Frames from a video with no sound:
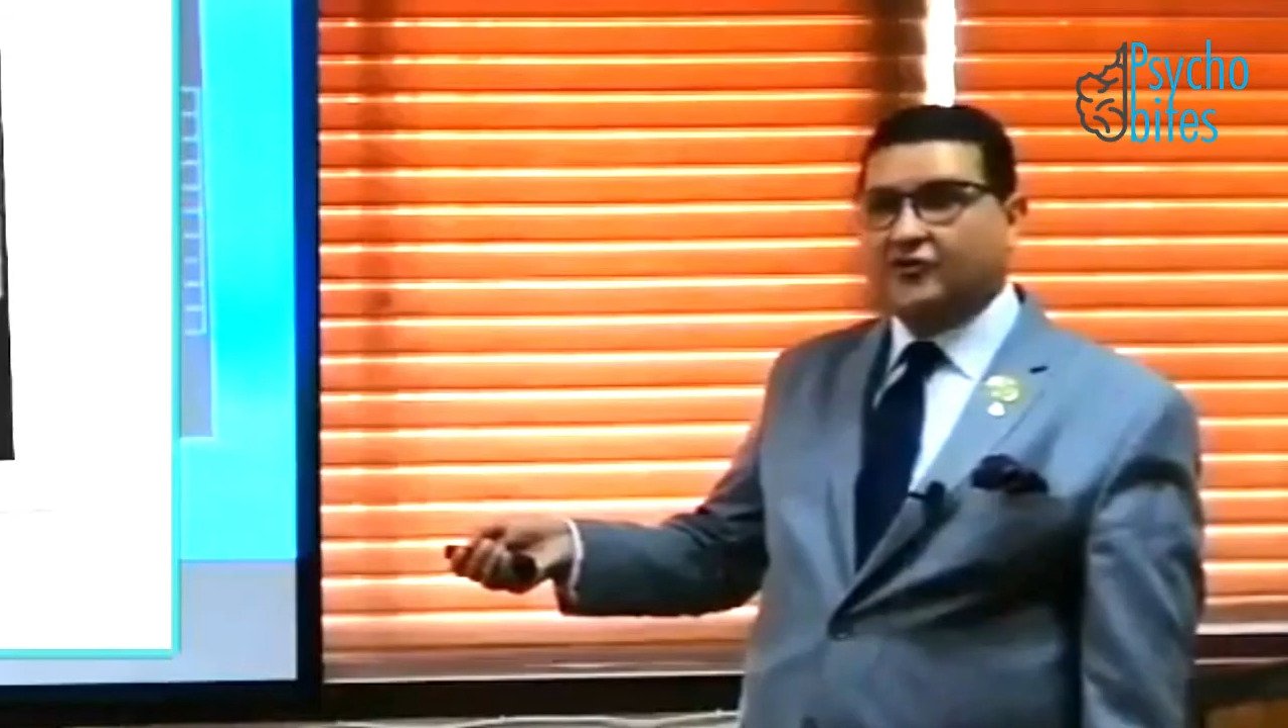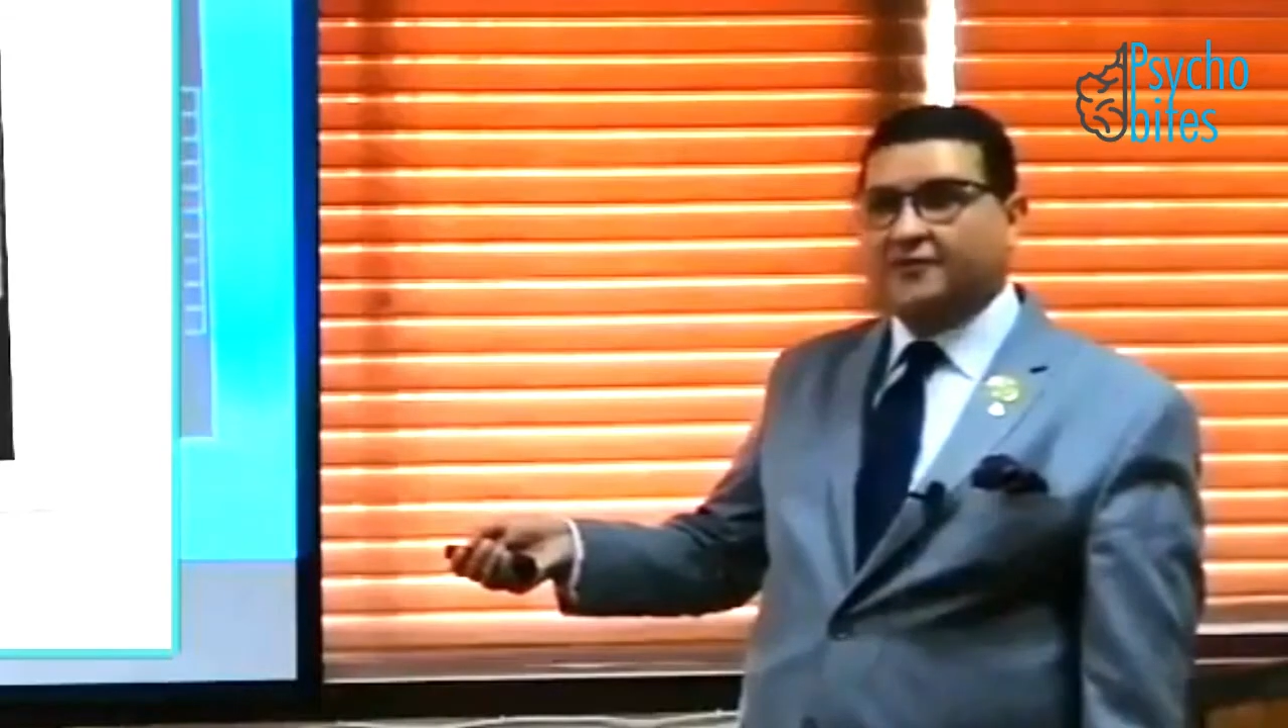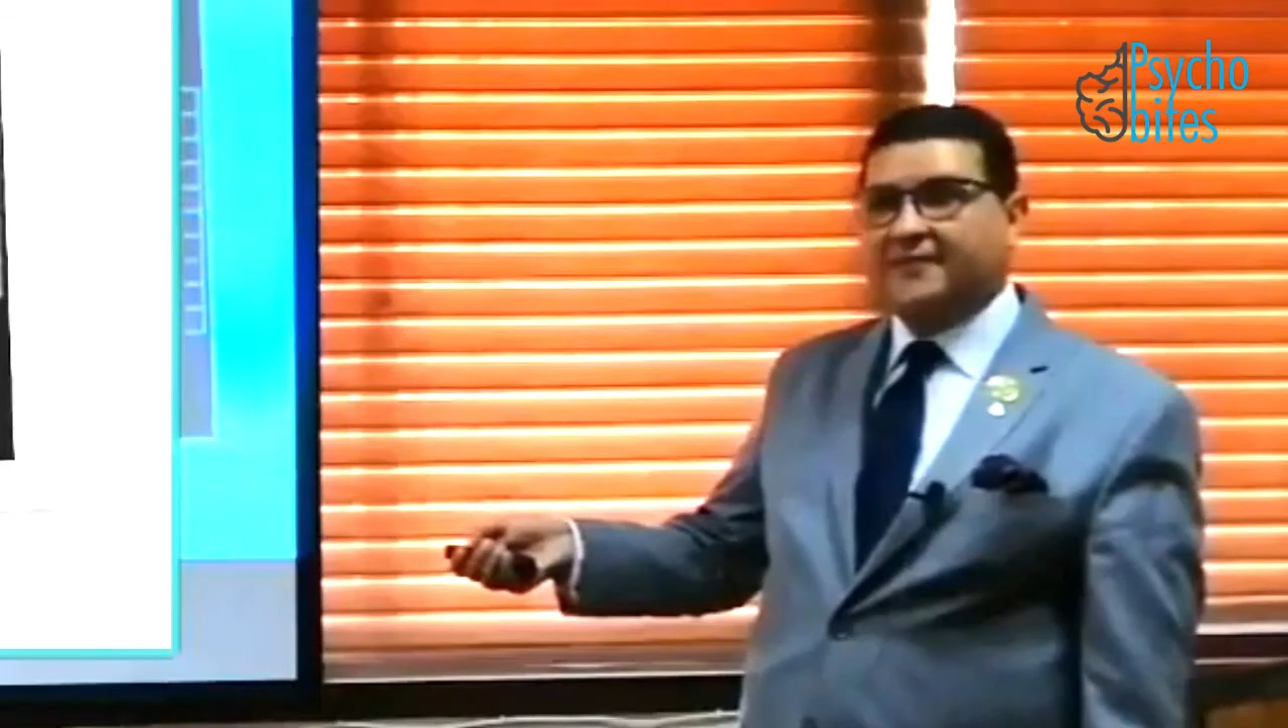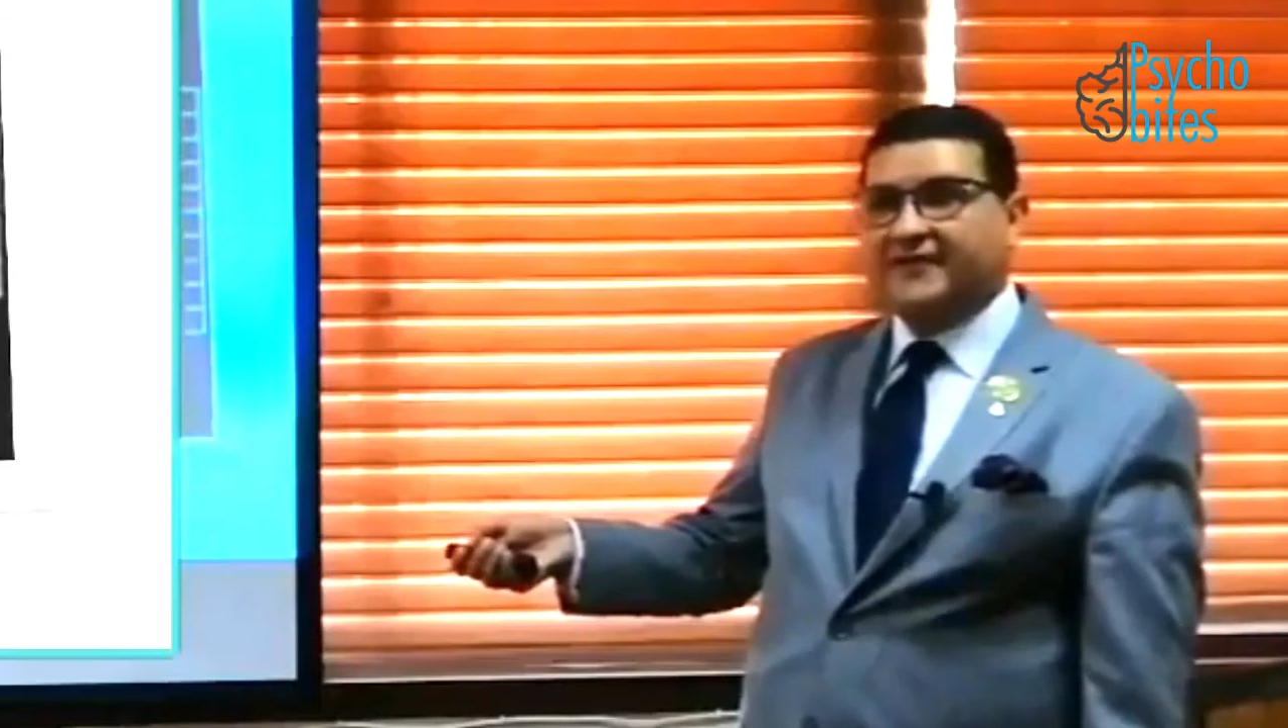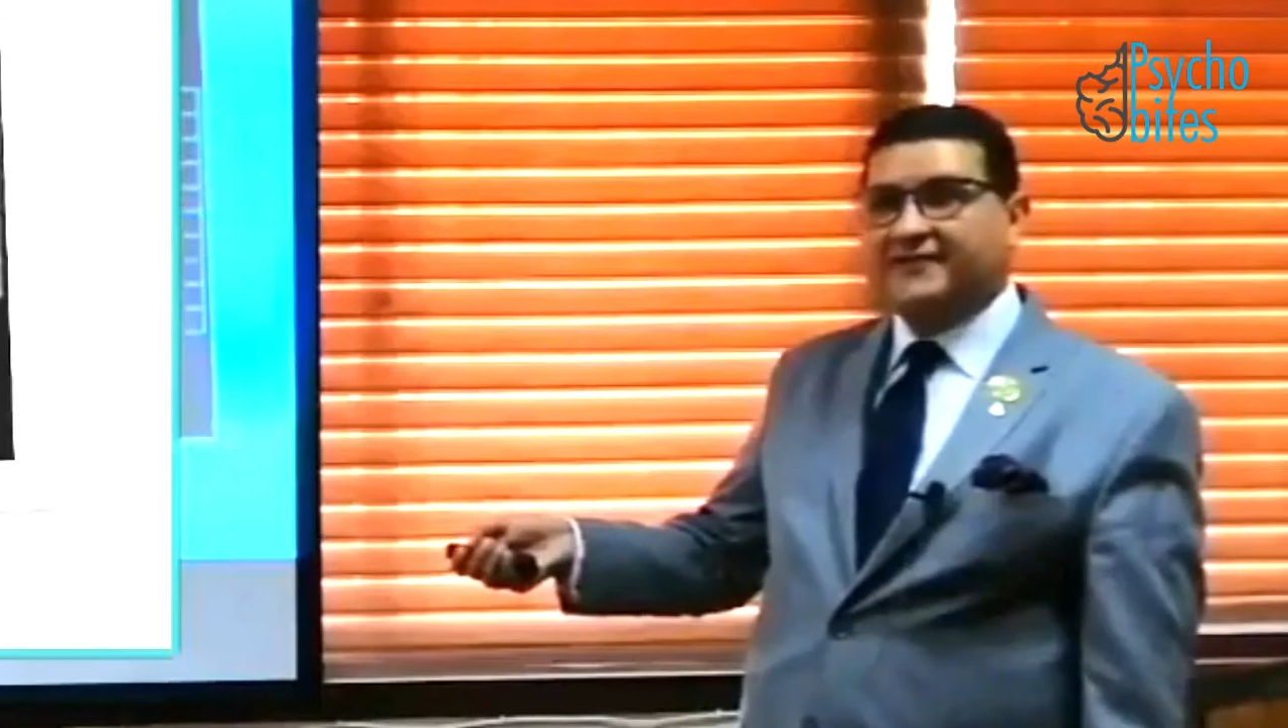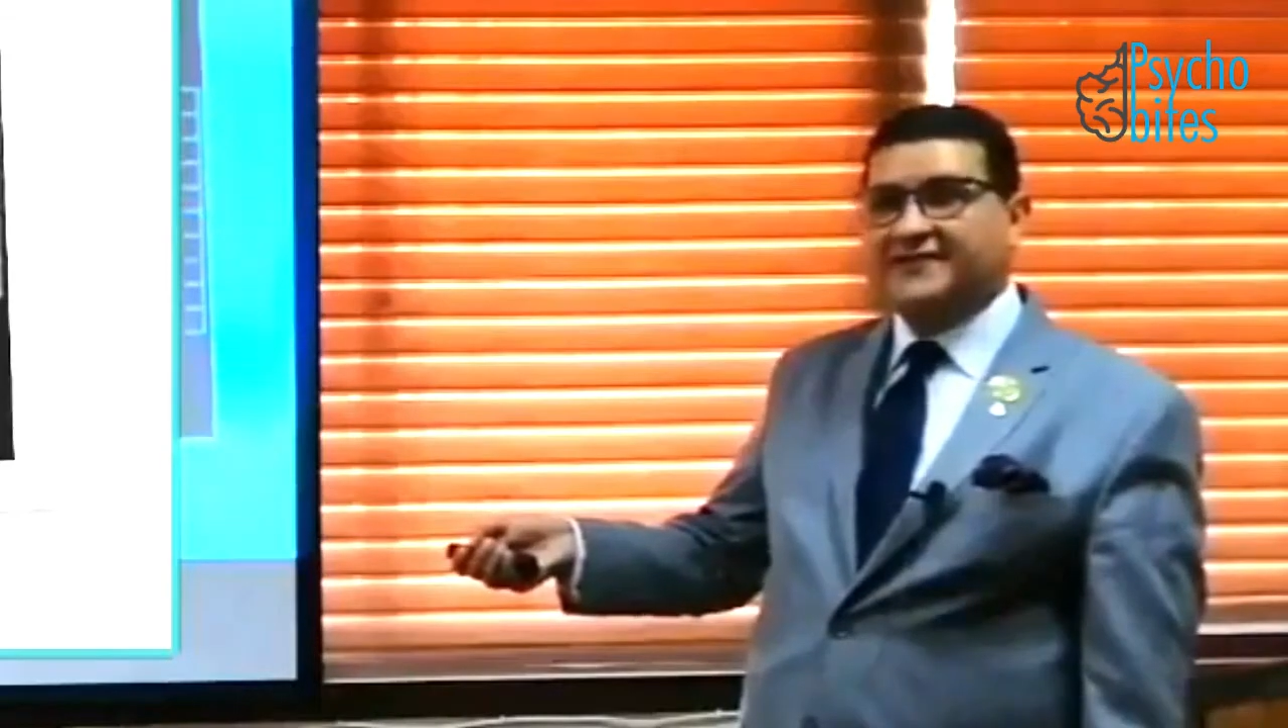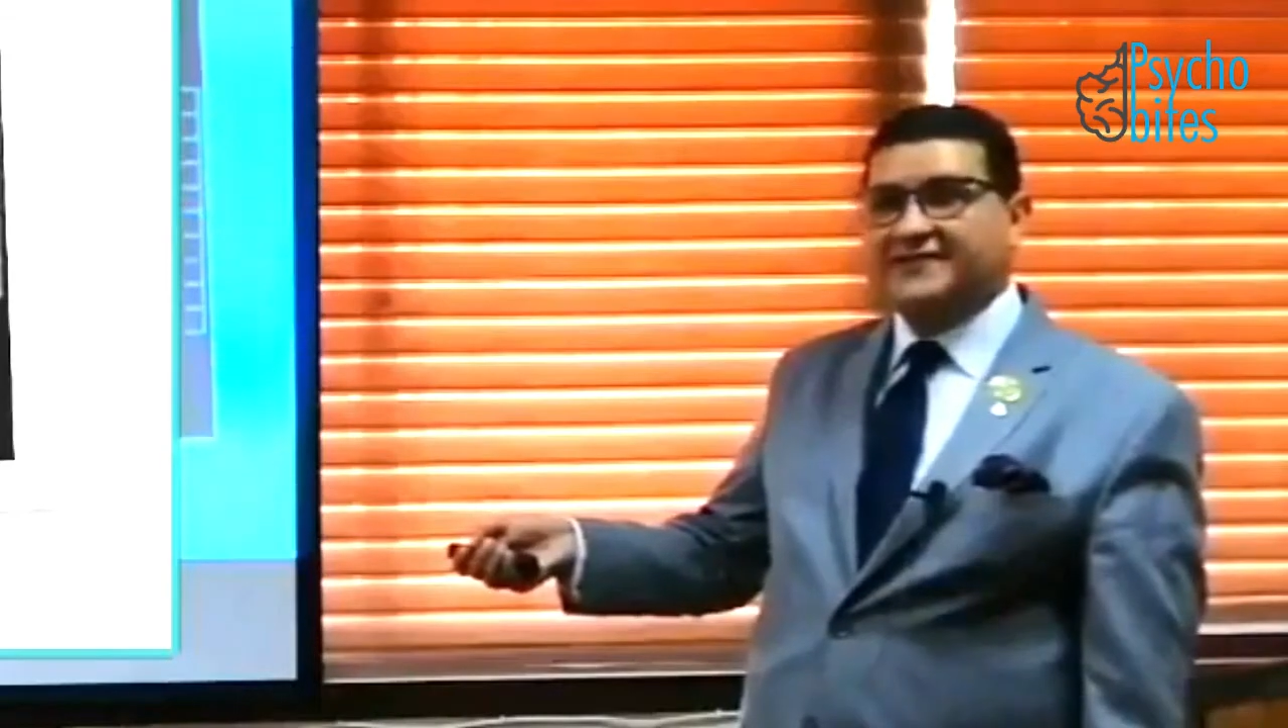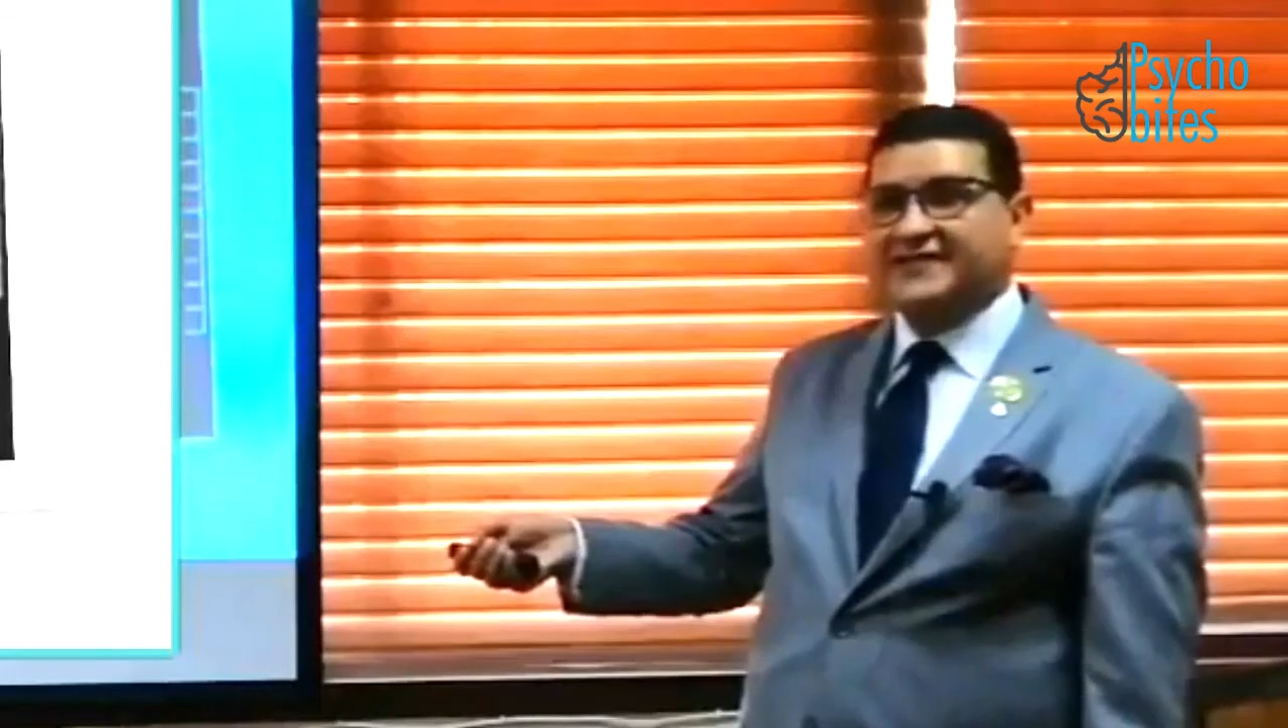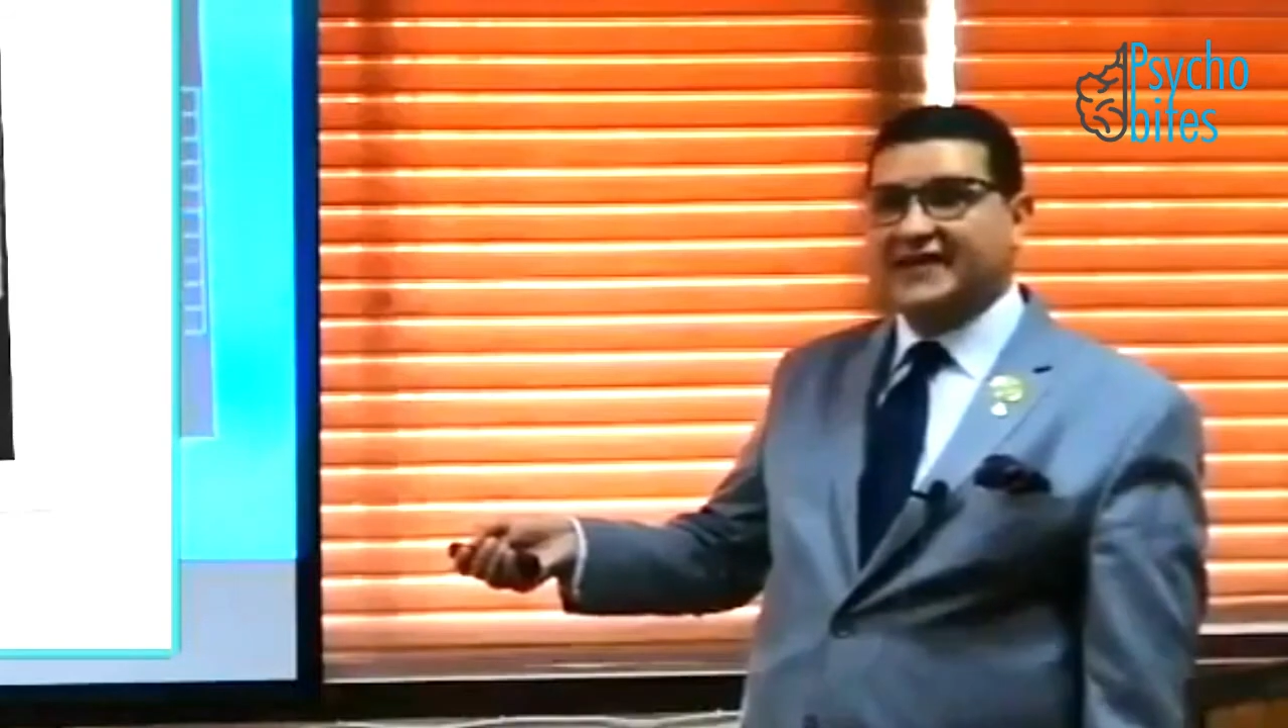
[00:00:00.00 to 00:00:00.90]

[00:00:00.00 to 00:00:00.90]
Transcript: previous